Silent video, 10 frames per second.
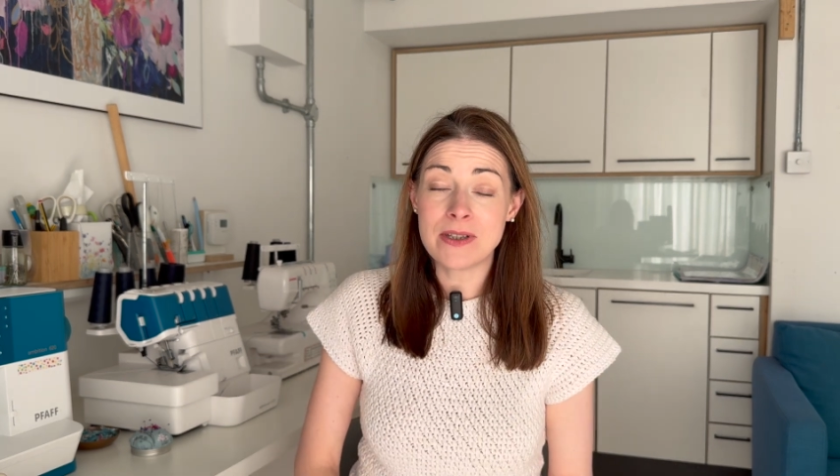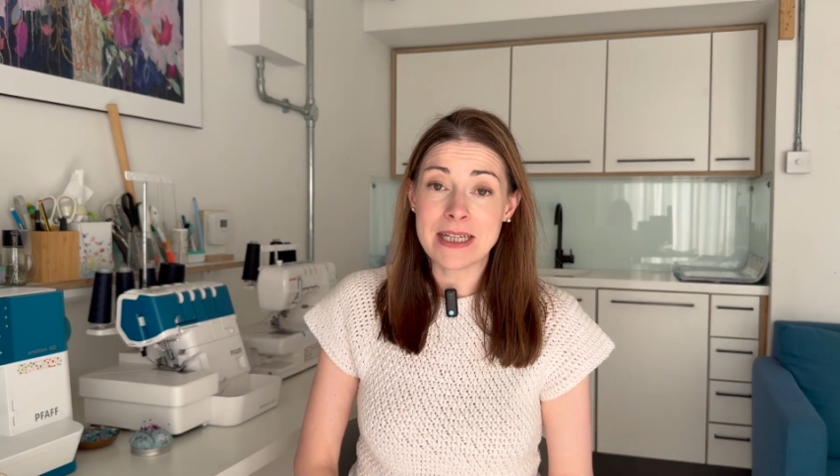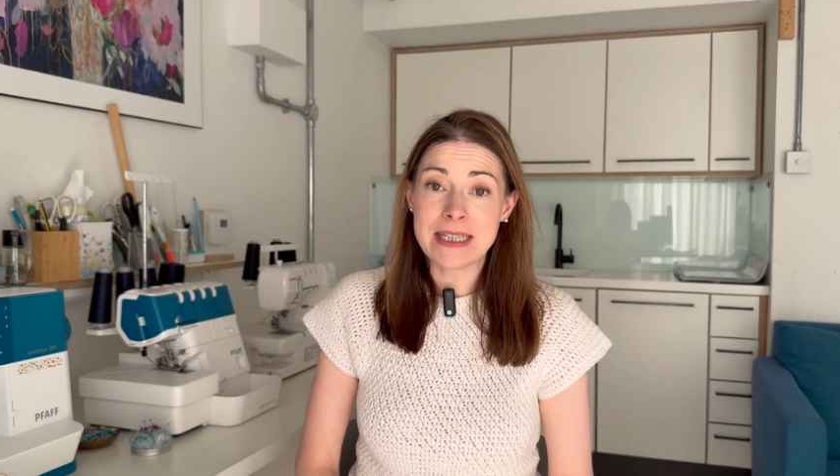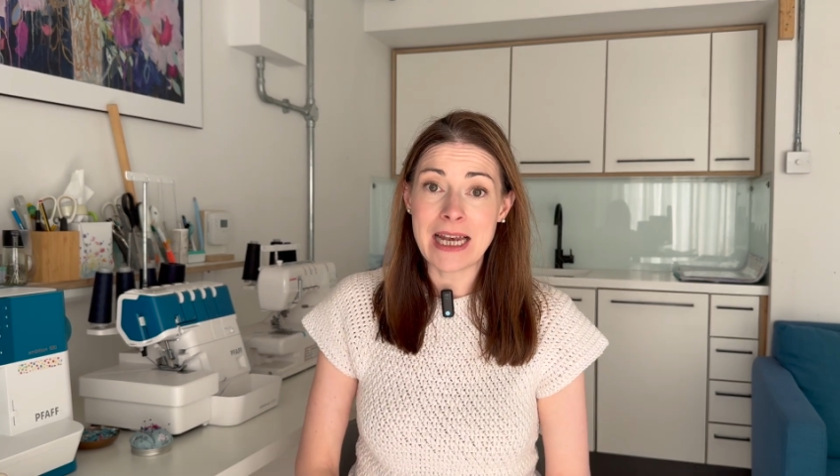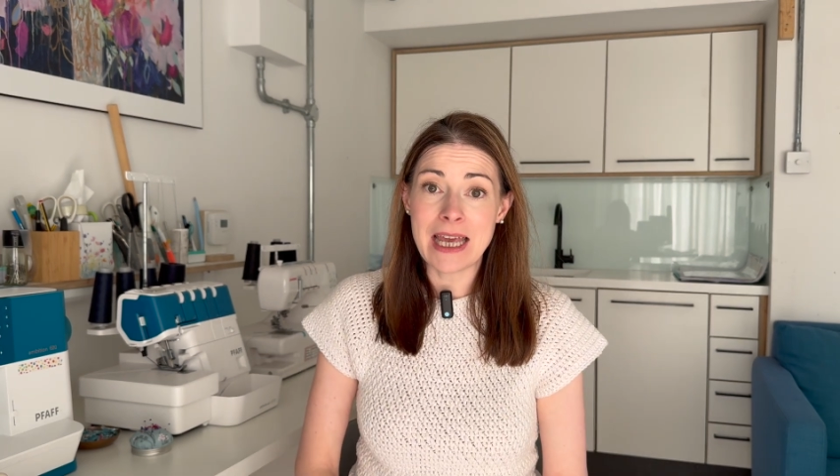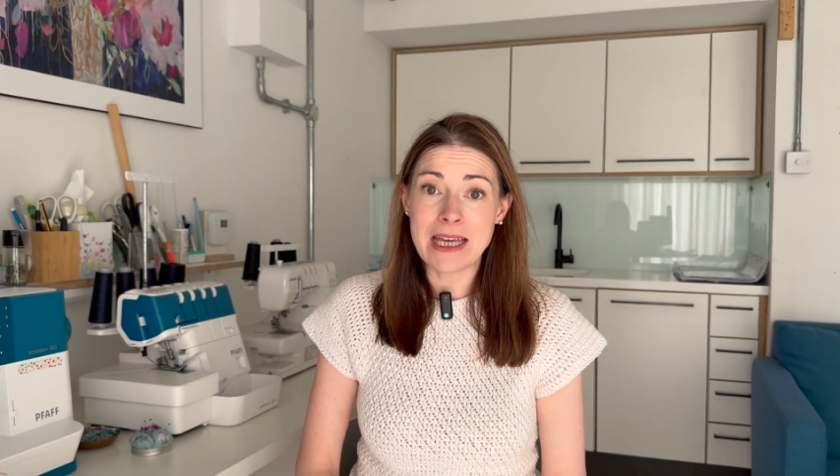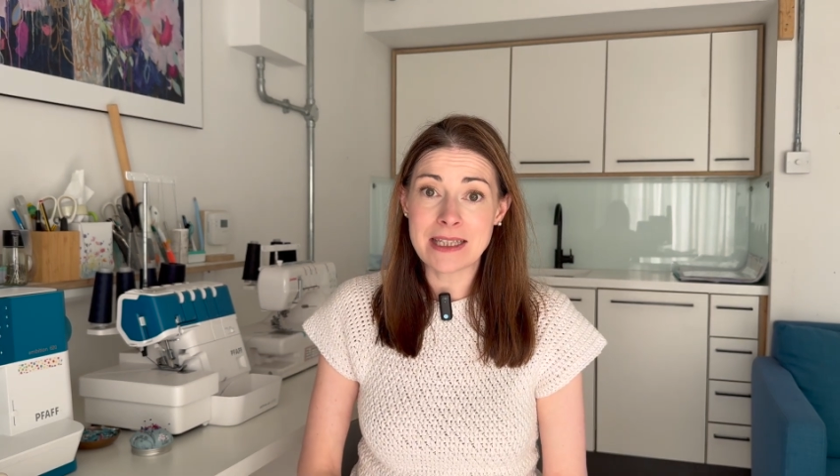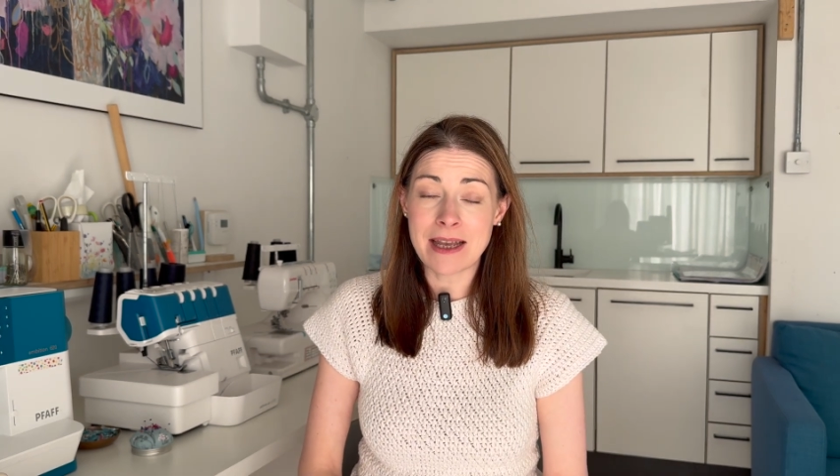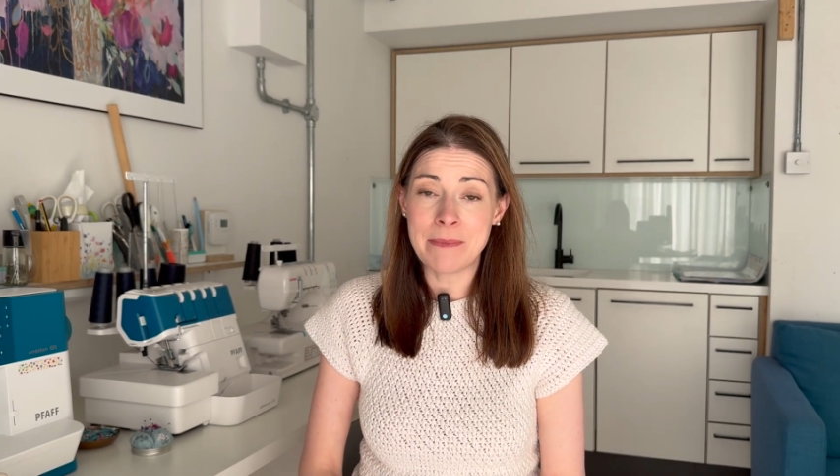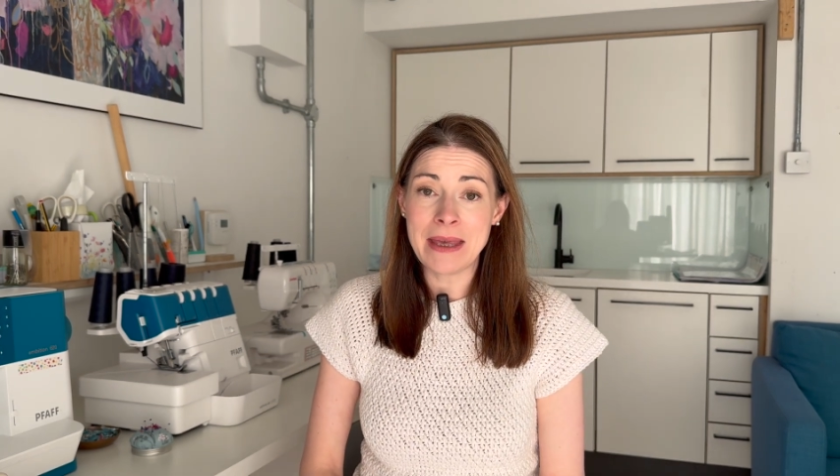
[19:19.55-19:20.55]
Atelier
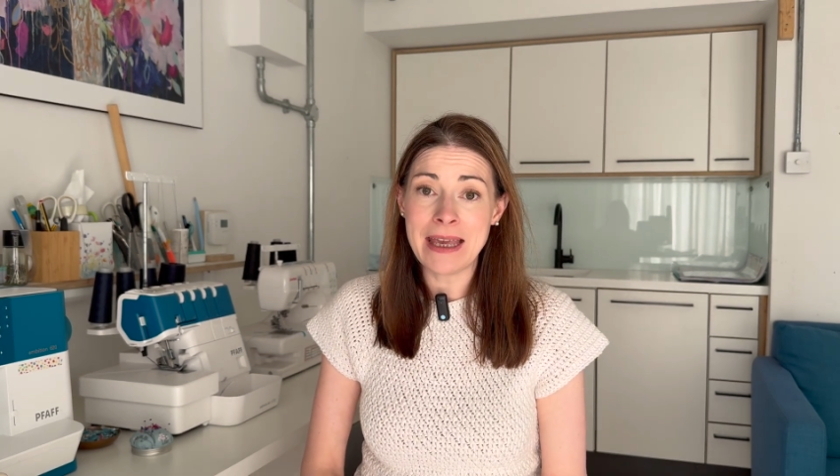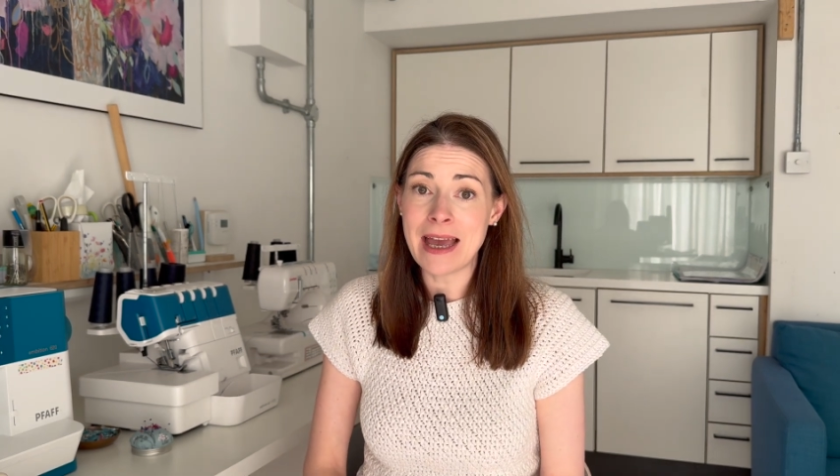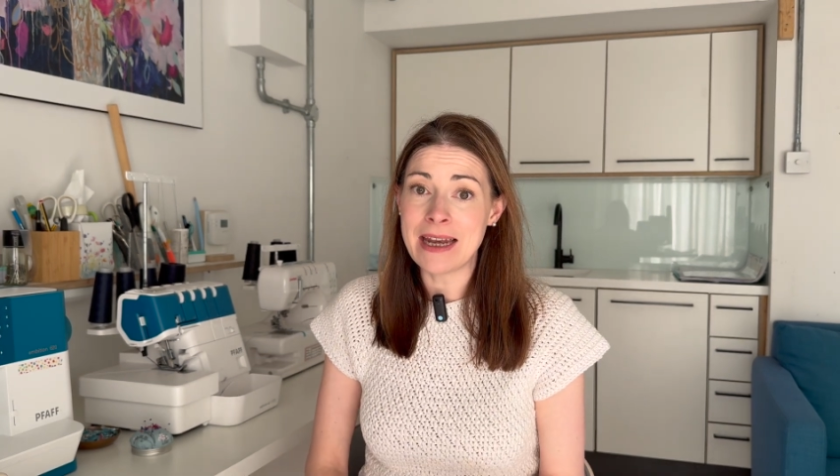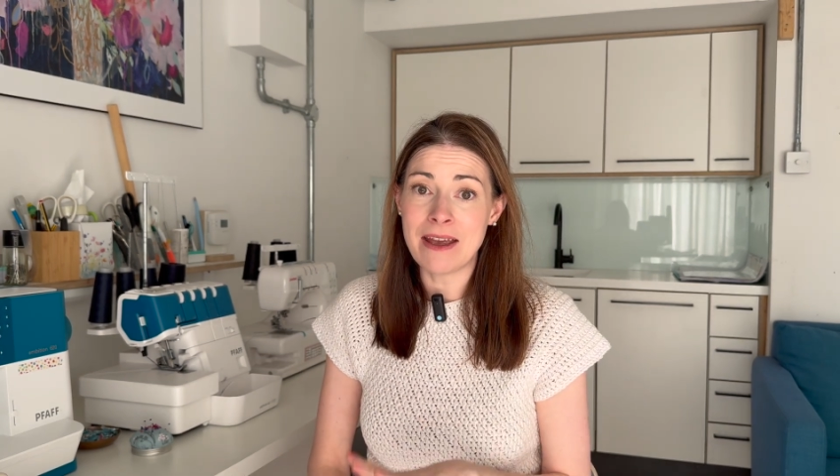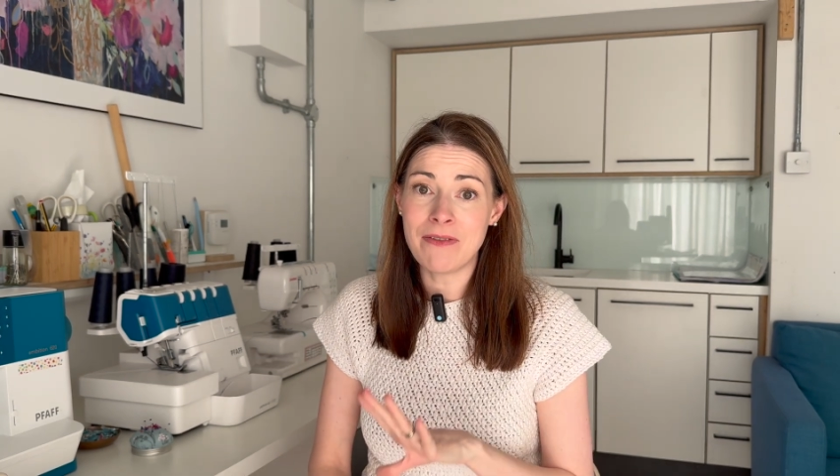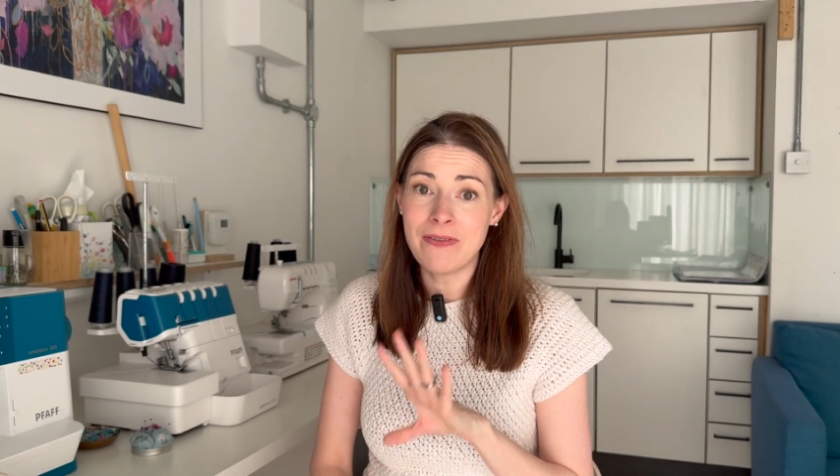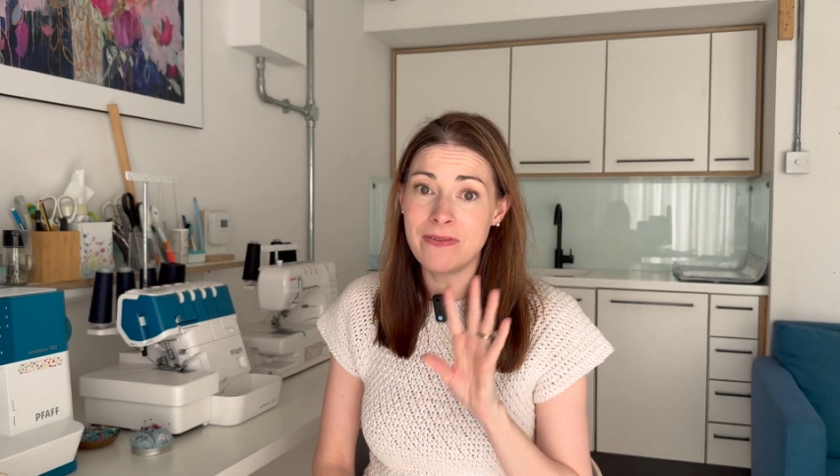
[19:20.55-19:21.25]
Scammy and if